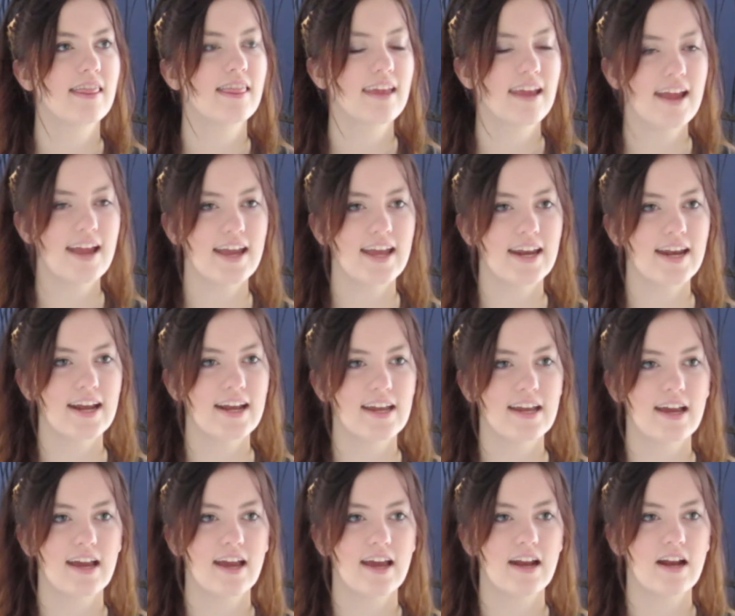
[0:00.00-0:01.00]
then I
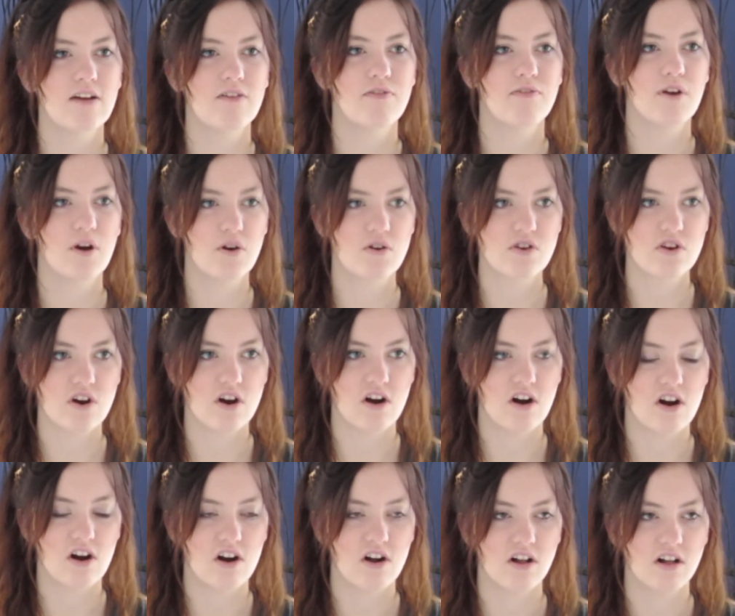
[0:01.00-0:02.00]
get a phone
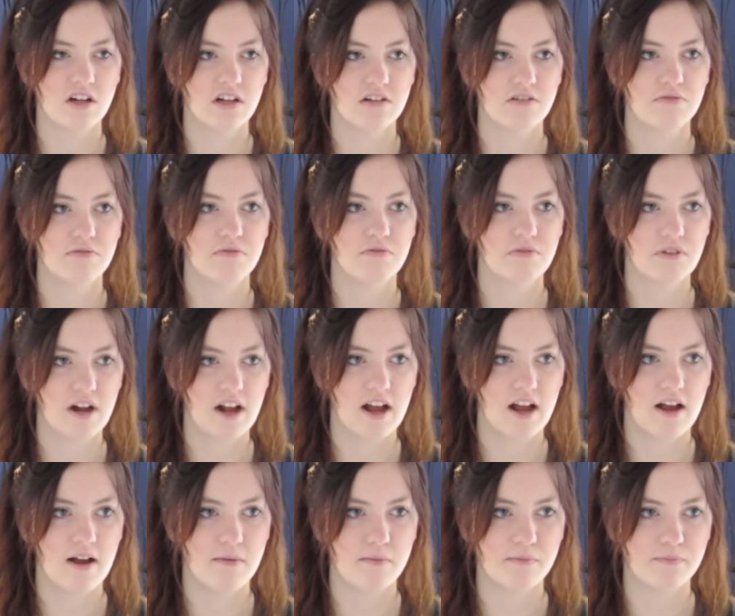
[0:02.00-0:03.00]
call
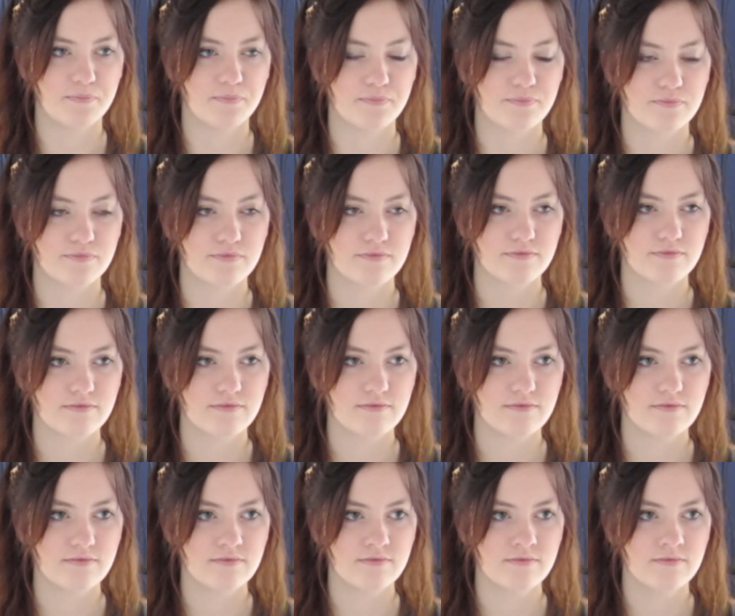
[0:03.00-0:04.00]
from
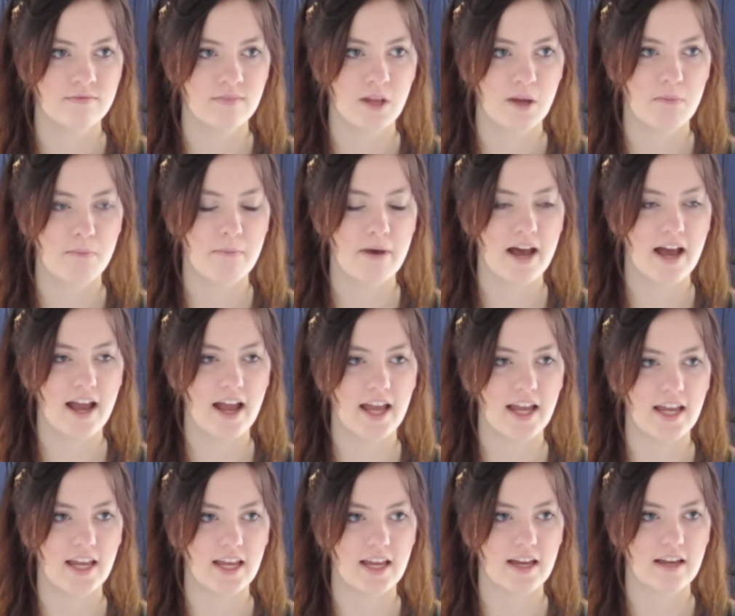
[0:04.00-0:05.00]

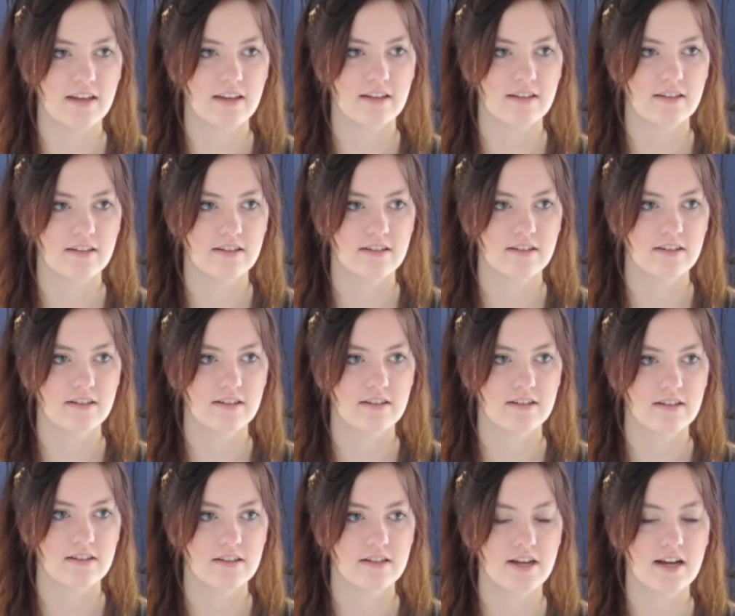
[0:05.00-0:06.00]
my
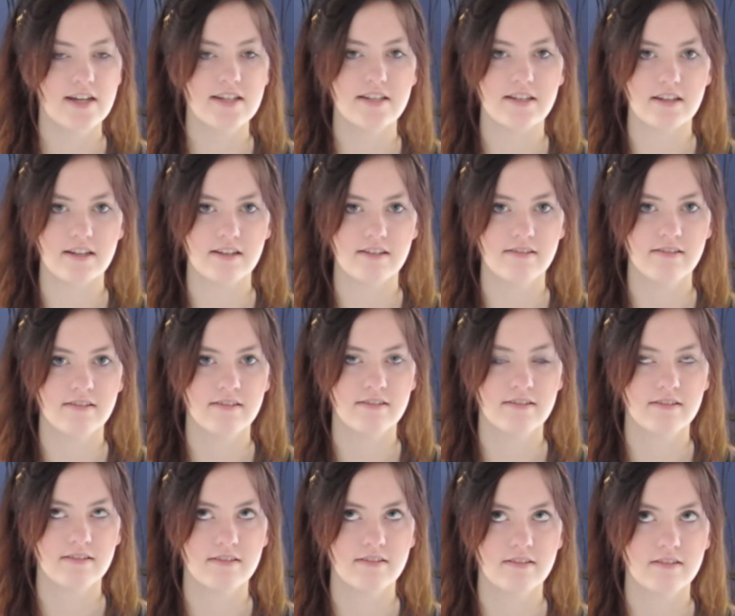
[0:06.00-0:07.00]
cousin,
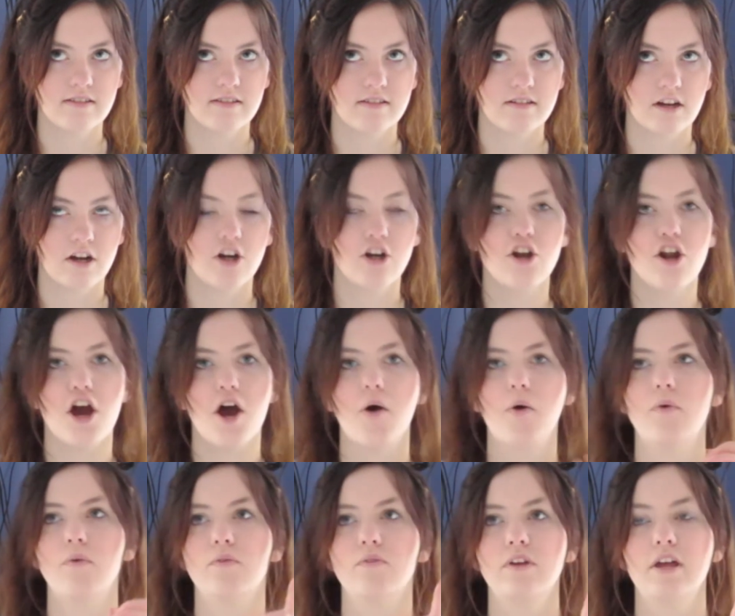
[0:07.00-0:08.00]
or no,
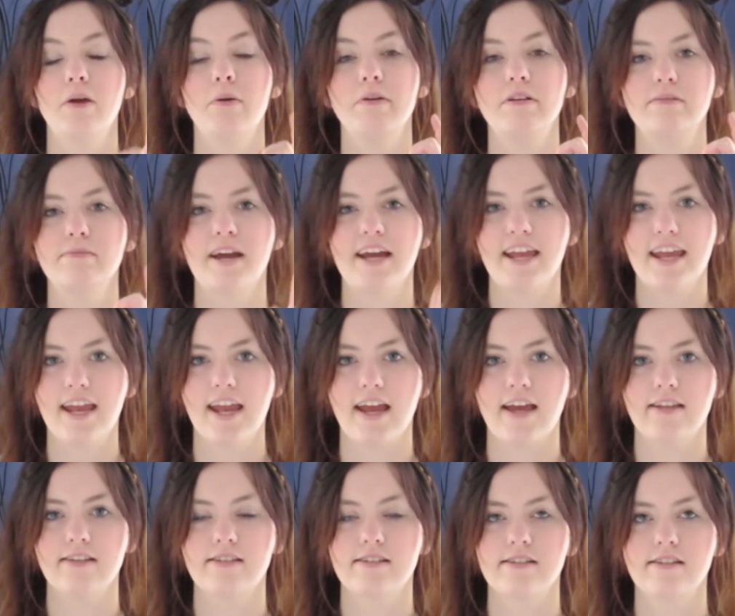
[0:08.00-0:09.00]
it was my
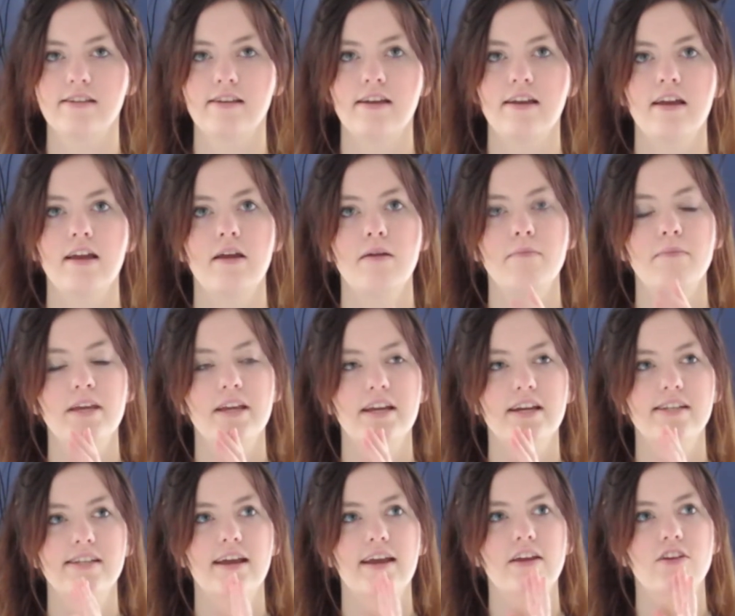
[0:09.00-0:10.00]
aunt,
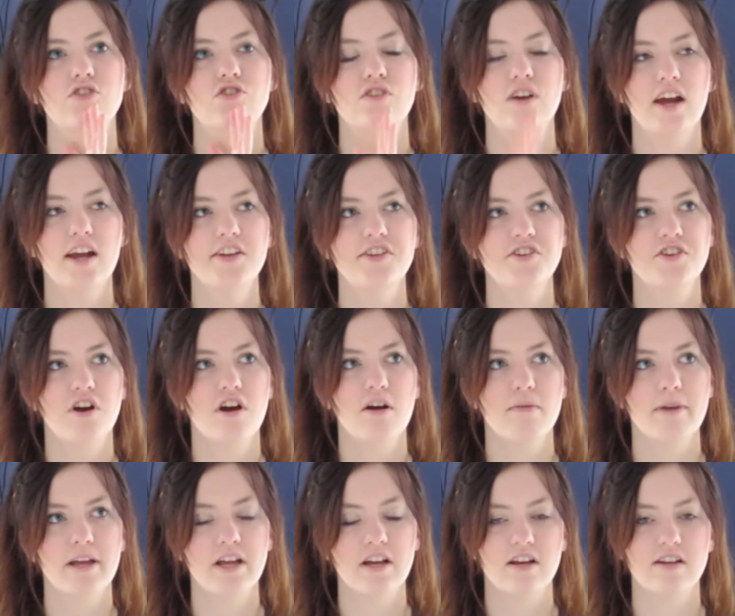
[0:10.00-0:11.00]
because I tried to call
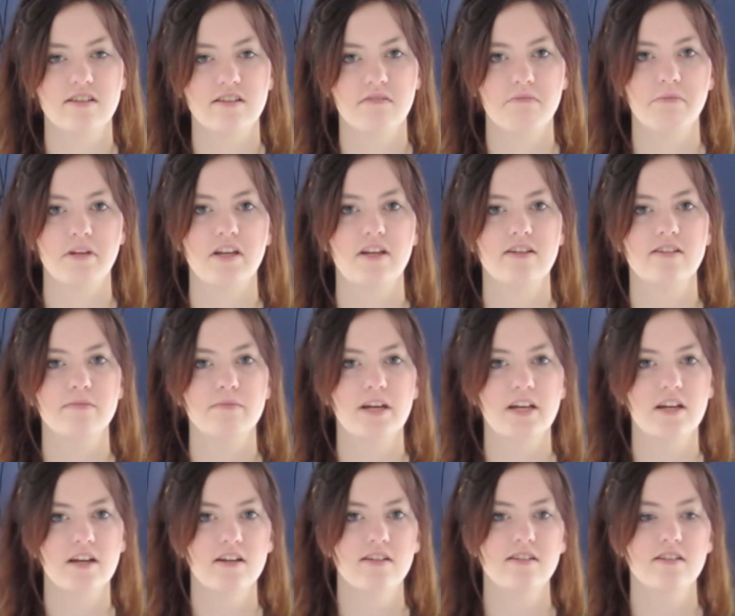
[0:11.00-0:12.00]
my cousin because my
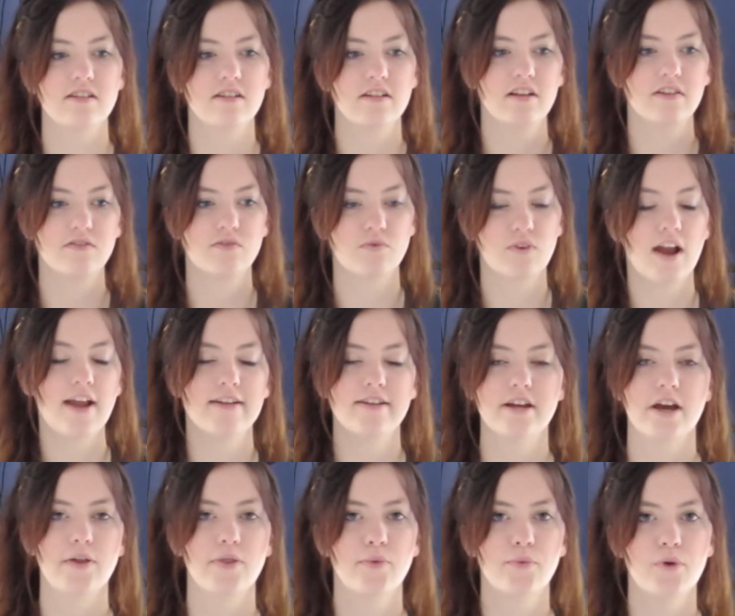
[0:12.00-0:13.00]
cousin lives right
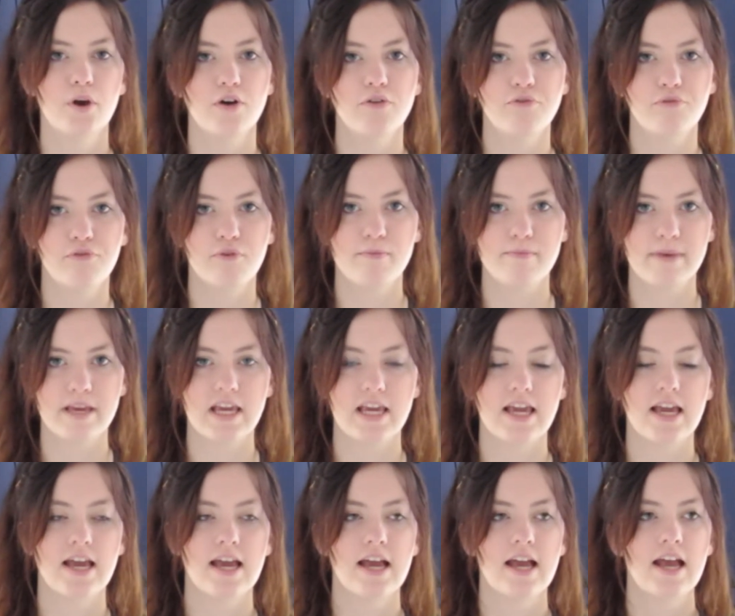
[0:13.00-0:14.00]
down the road from me,
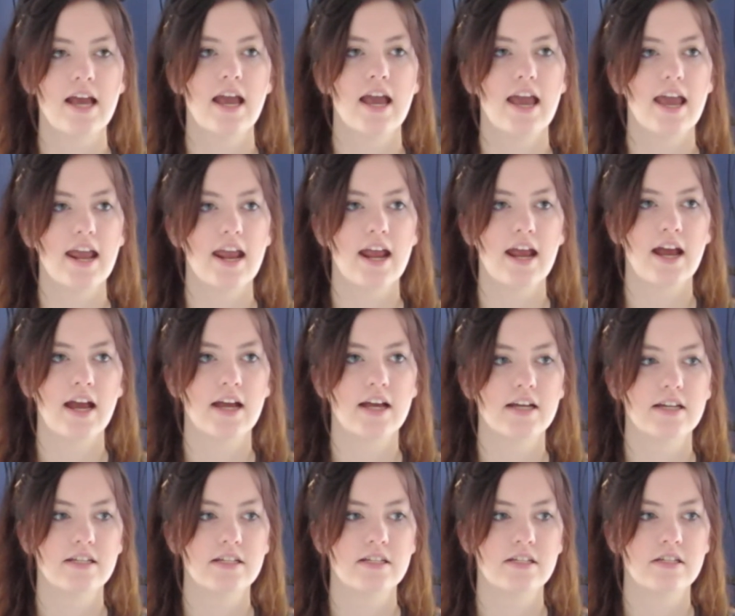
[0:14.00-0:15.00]

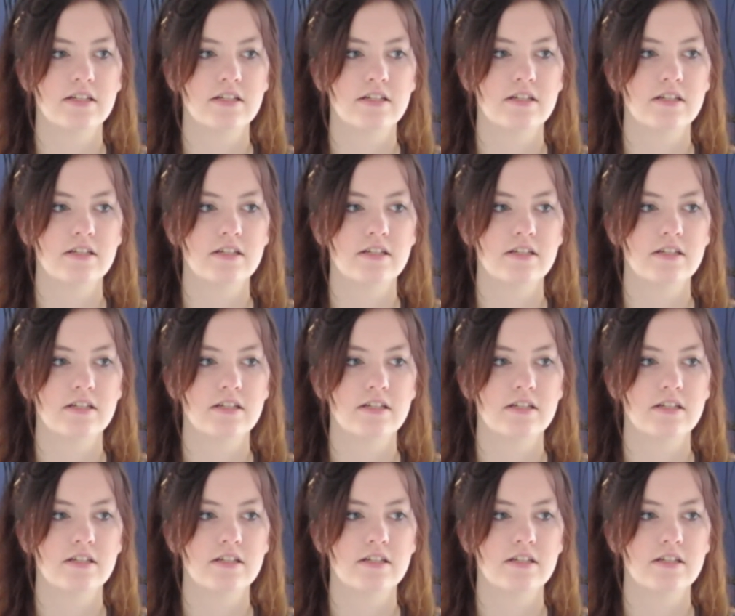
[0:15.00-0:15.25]
and